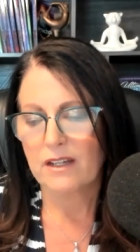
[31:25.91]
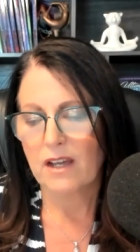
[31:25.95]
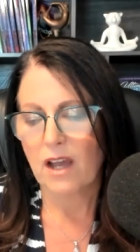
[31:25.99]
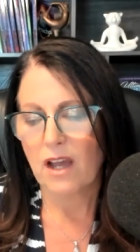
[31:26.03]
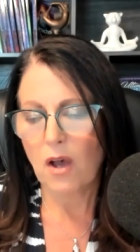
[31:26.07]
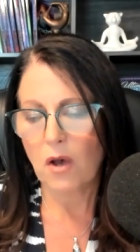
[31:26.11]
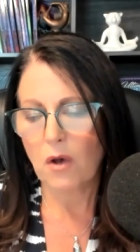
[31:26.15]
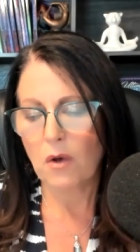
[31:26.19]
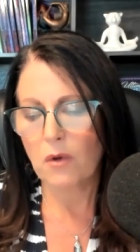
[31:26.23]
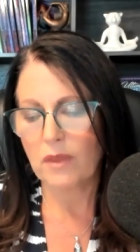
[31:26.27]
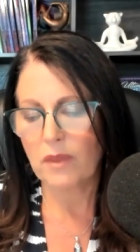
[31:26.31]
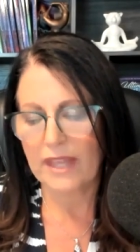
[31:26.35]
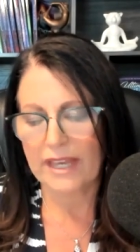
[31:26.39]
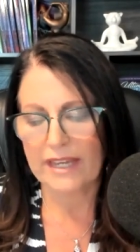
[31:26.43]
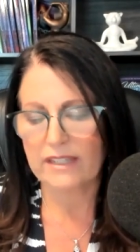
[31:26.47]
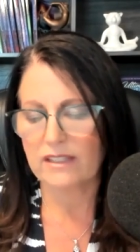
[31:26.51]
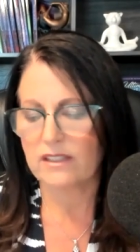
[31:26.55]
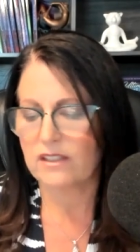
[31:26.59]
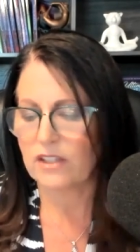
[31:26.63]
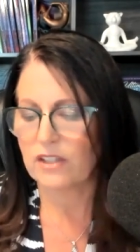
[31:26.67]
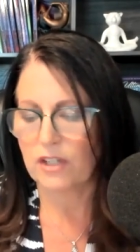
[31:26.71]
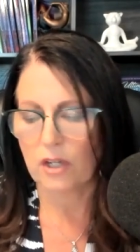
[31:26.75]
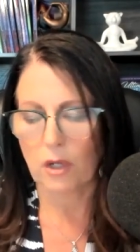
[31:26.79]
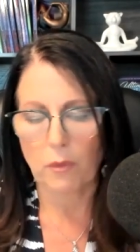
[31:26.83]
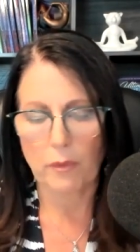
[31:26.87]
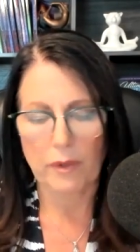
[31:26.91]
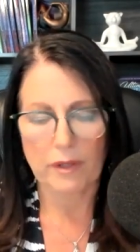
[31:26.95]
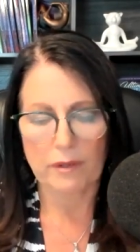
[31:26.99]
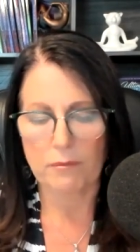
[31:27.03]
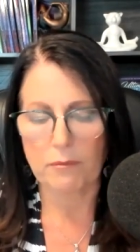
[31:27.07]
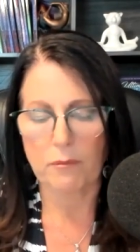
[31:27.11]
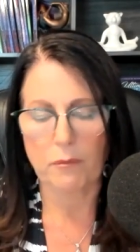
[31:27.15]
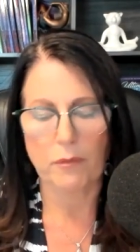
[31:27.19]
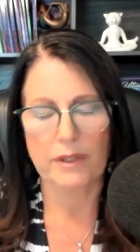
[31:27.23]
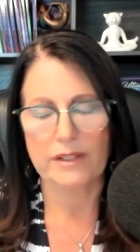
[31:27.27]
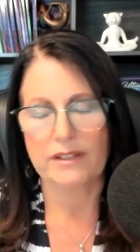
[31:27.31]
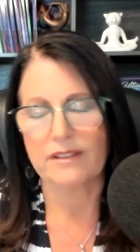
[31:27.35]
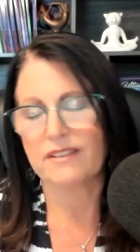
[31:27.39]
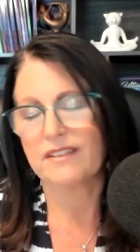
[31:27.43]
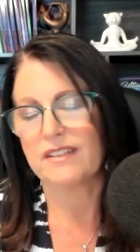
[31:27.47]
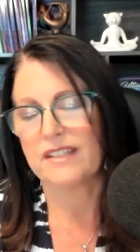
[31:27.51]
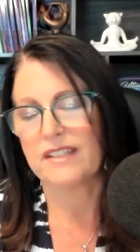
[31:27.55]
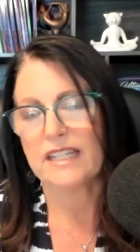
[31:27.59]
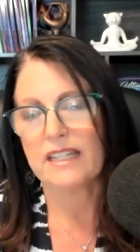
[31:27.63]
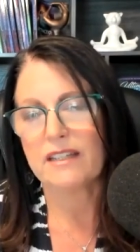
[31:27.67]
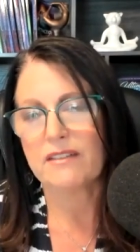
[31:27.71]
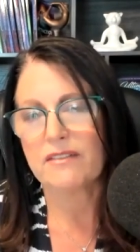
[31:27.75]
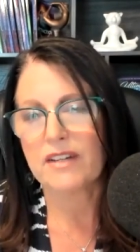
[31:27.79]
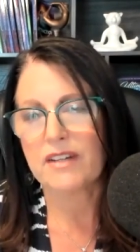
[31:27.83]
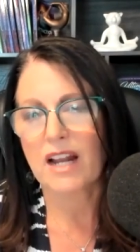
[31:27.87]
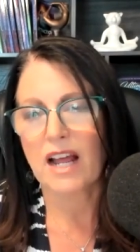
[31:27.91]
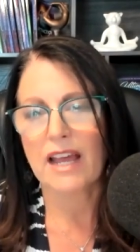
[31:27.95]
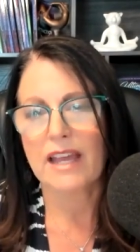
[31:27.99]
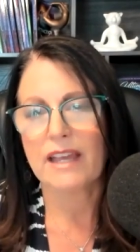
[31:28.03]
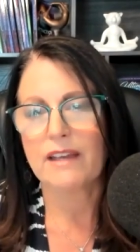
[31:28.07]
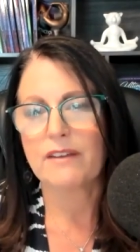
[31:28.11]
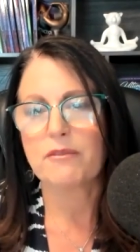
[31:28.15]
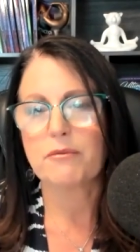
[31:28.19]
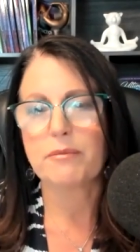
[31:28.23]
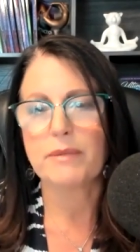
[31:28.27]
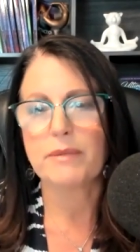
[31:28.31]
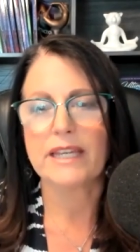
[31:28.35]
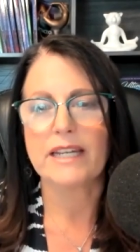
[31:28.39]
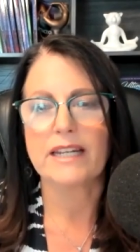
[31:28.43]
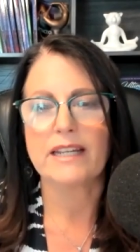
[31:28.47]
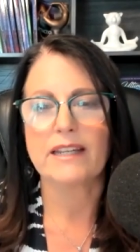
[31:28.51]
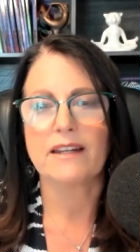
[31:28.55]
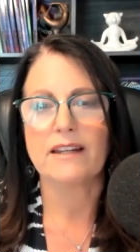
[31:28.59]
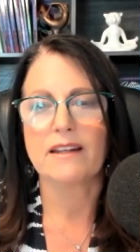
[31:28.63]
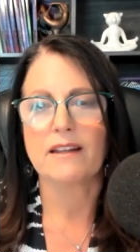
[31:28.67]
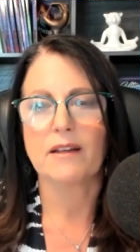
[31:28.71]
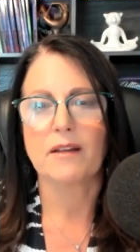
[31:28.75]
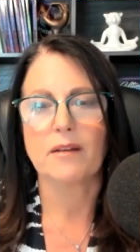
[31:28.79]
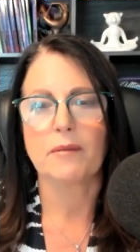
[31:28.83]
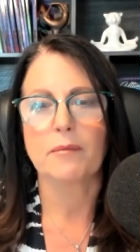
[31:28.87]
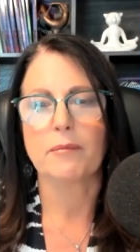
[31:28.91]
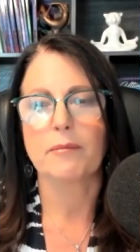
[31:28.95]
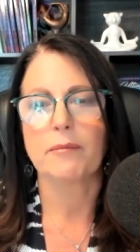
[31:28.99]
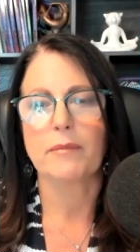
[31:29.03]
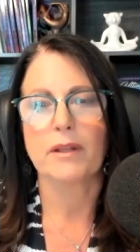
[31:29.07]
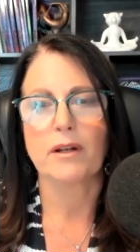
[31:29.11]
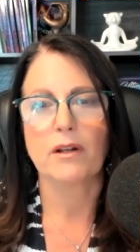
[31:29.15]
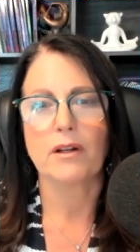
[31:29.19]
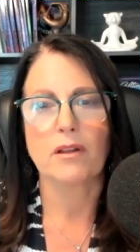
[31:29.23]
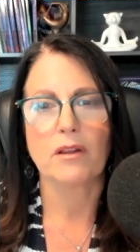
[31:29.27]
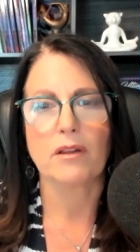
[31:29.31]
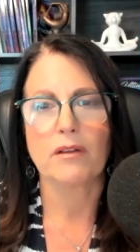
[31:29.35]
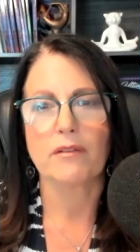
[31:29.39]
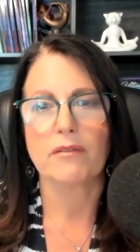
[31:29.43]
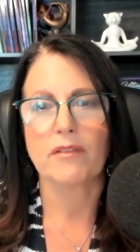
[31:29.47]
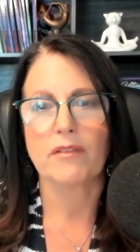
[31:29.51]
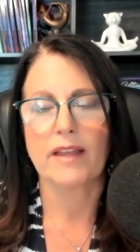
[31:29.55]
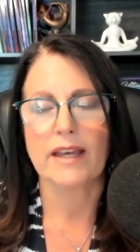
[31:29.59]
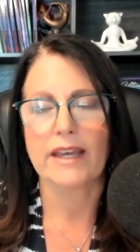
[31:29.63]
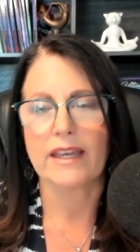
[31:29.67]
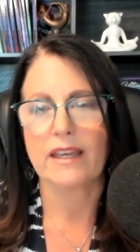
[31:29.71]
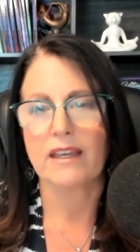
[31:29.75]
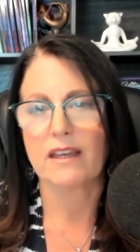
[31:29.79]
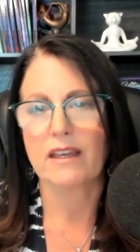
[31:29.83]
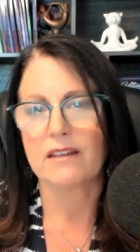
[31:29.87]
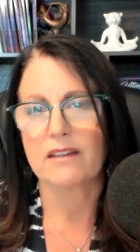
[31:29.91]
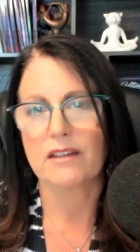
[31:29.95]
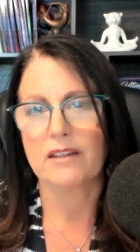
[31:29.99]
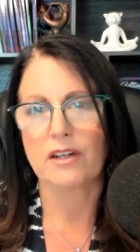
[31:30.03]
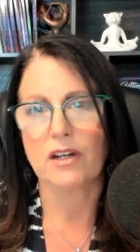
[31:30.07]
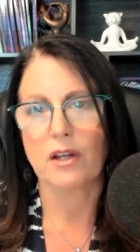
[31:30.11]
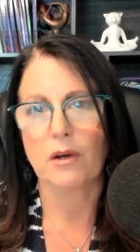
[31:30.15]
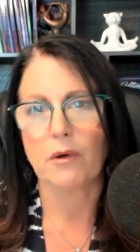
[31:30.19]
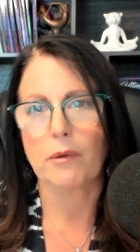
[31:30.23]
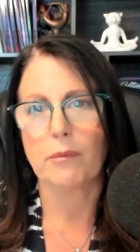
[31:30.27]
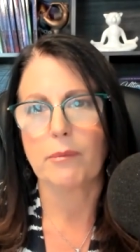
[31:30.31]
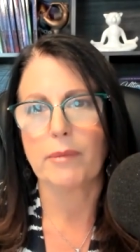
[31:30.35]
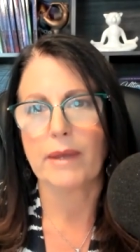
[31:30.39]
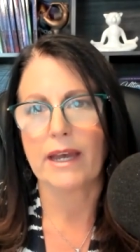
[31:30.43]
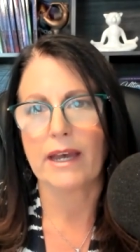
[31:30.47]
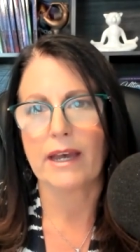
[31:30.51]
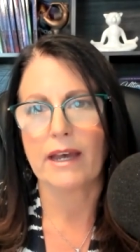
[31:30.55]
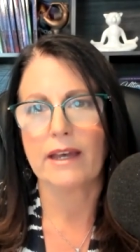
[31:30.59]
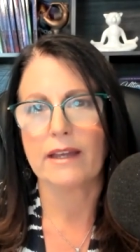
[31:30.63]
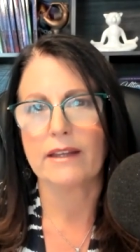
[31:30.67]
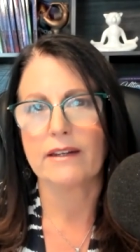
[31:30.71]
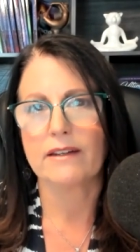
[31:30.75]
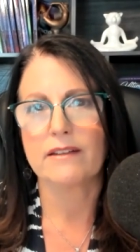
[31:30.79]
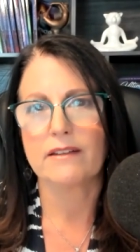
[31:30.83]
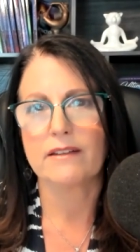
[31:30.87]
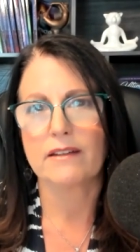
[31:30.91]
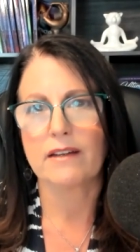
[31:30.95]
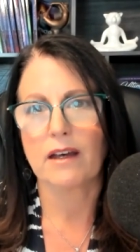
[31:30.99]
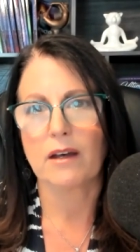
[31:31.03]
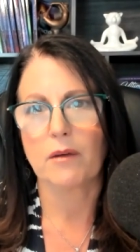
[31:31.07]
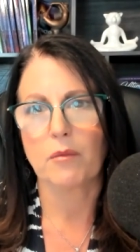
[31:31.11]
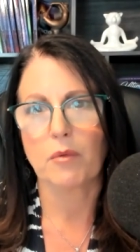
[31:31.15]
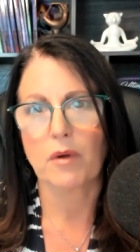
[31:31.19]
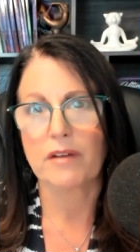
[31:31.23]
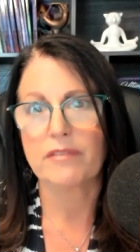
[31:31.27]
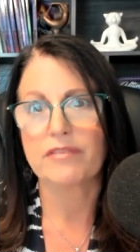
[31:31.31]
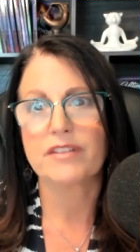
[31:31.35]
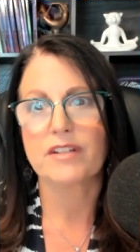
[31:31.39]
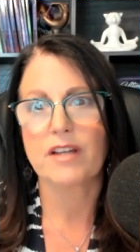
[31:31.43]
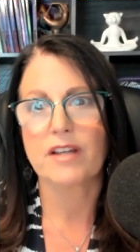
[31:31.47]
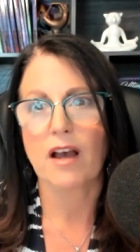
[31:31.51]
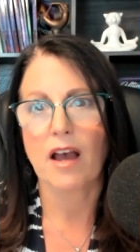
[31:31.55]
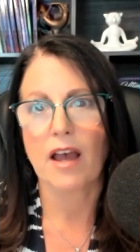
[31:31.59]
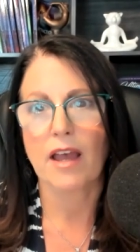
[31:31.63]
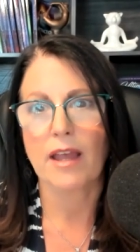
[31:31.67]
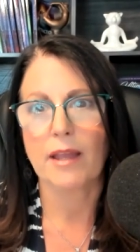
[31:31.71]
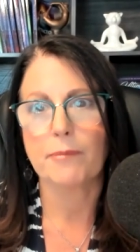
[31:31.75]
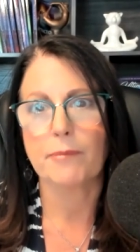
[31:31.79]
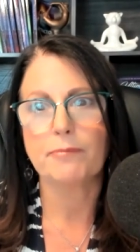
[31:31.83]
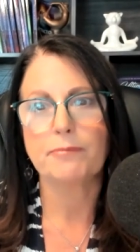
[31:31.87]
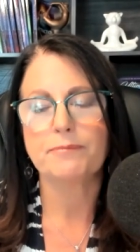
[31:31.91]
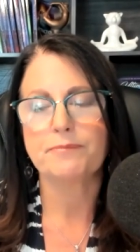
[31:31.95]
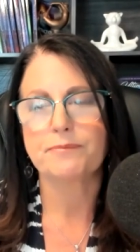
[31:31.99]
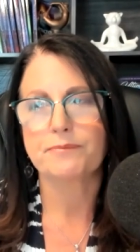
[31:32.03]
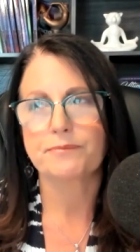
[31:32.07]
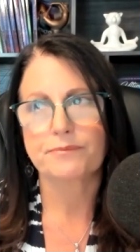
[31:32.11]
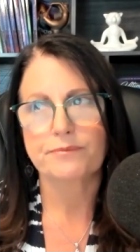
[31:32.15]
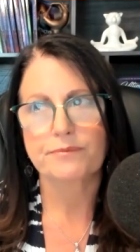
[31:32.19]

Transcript: oh like you know when when steve and i have been in the middle of like you know a bad uh, rough time